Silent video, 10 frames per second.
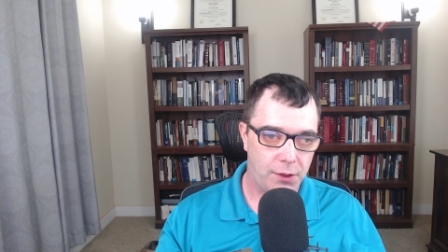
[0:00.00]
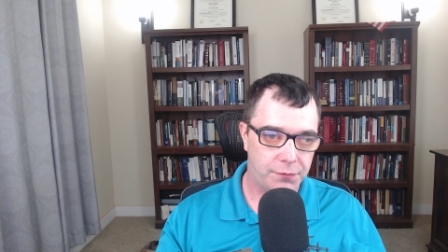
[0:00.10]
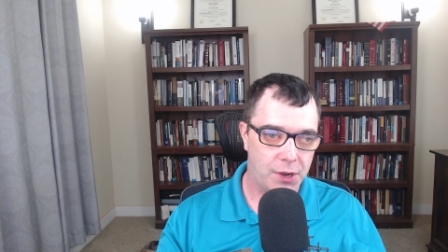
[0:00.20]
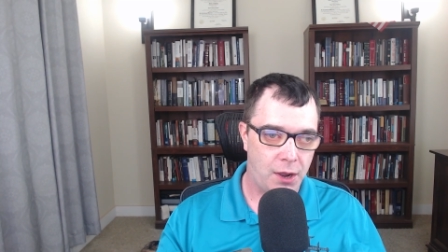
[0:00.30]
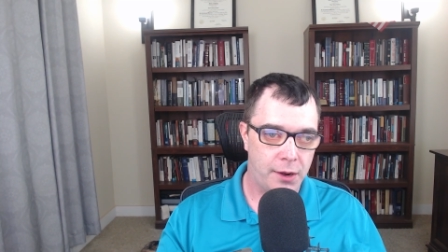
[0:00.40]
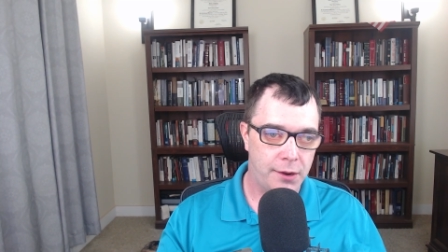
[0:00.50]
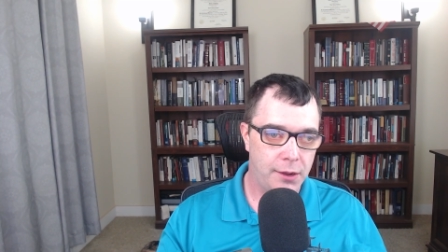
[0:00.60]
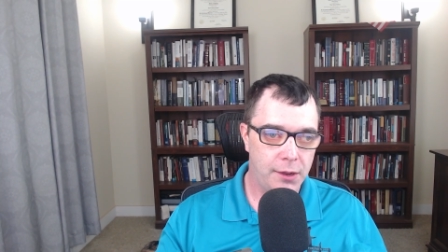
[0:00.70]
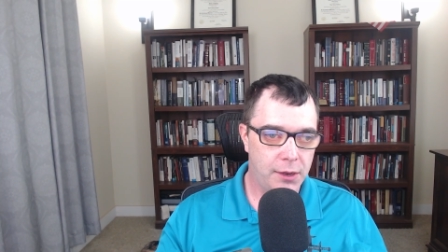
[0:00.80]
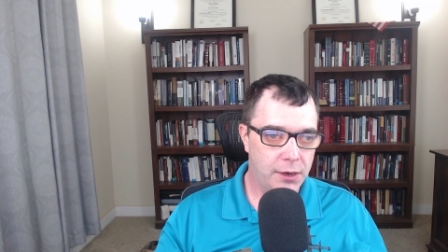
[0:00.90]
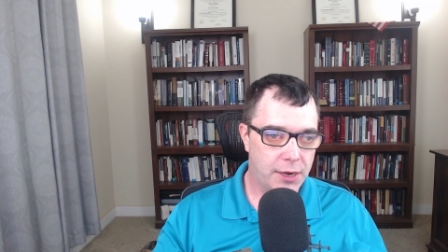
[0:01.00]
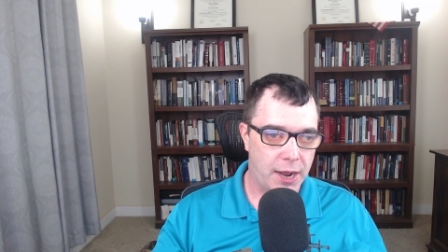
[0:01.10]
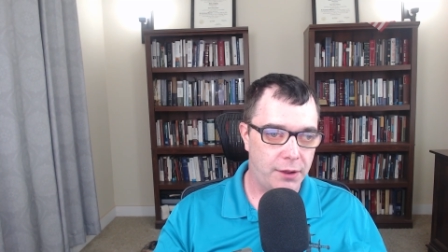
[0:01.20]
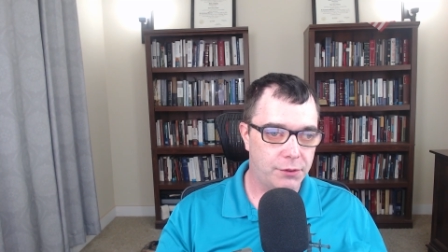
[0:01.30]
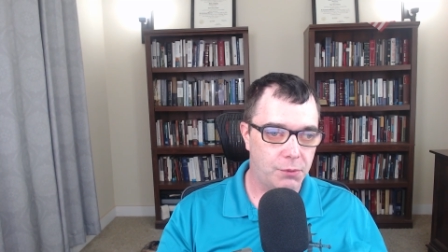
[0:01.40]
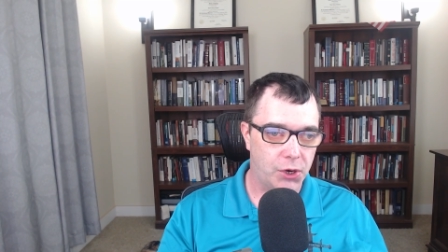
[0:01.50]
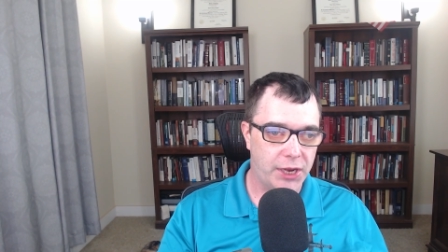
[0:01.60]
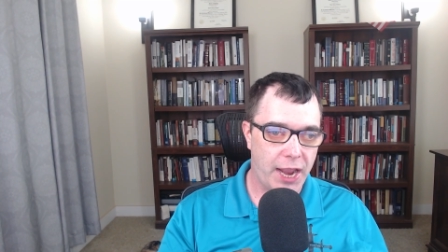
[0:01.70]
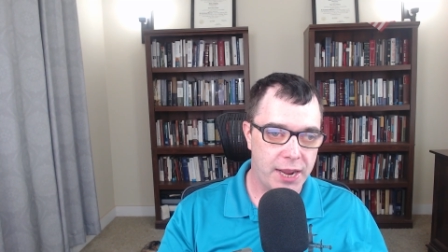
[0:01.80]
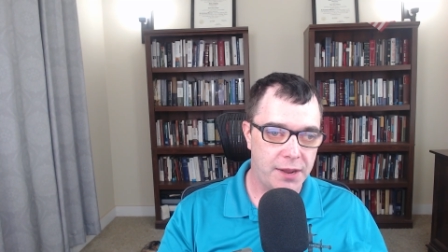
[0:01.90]
of God. Now, the word
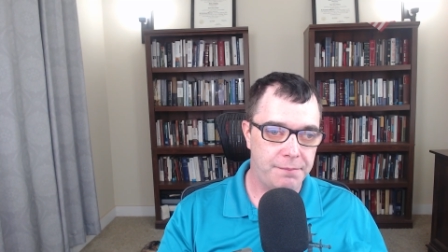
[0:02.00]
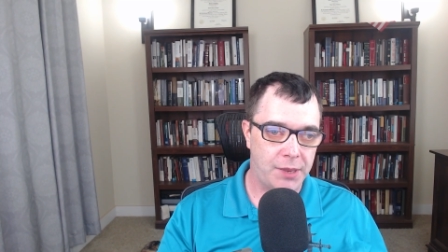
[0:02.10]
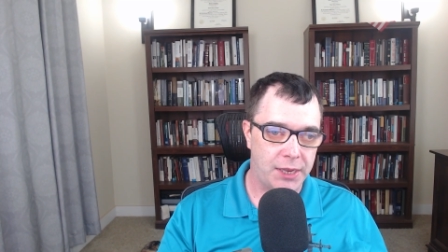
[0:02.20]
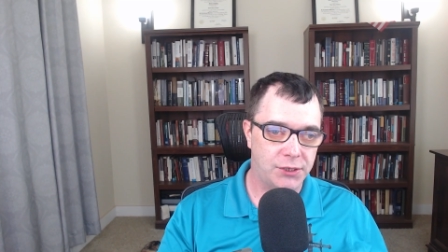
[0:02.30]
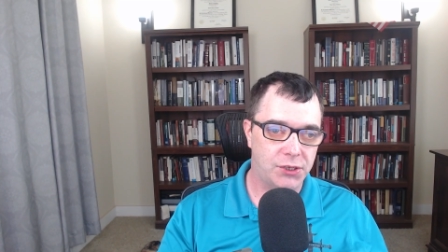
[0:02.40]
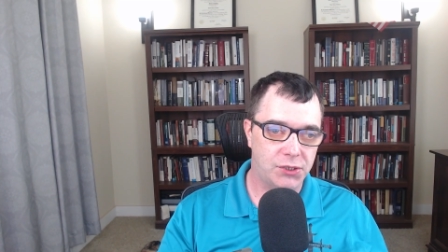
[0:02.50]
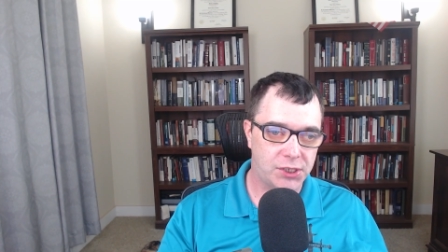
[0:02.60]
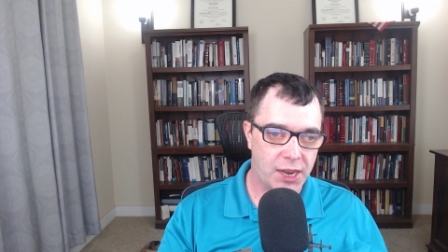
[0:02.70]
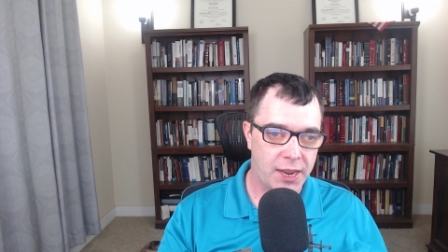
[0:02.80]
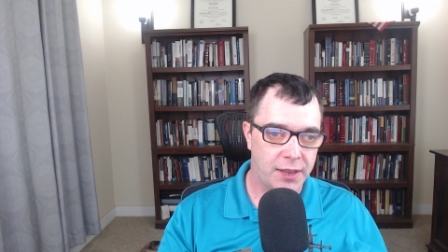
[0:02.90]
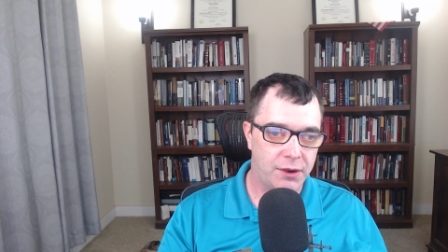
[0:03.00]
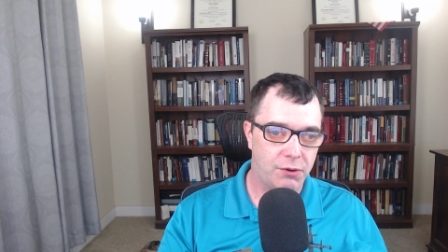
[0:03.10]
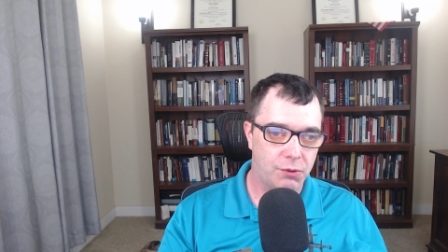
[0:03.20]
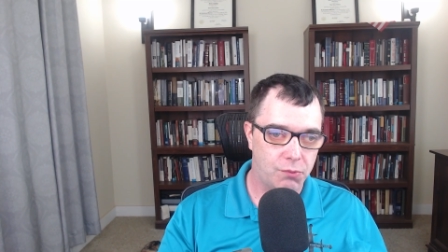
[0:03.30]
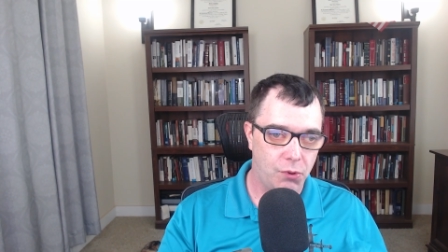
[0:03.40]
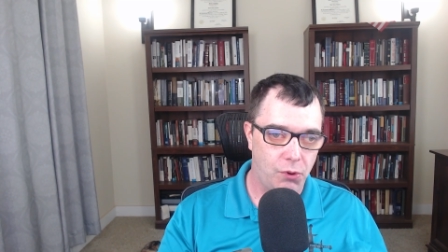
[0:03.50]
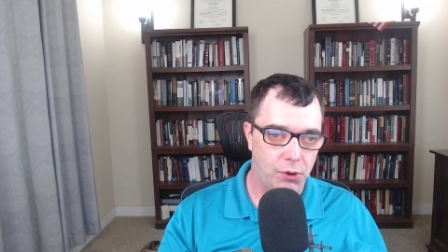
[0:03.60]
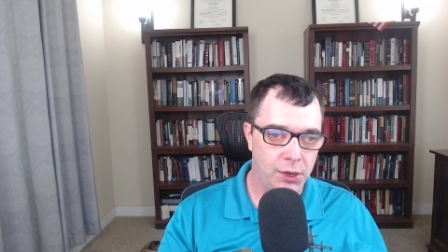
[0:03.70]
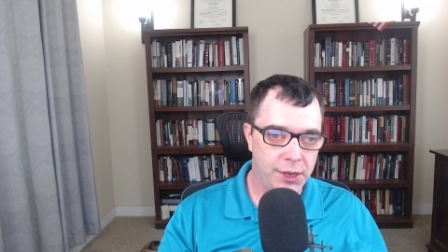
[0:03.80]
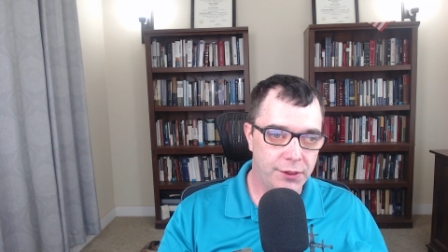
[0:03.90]
canon means to stand or to rule.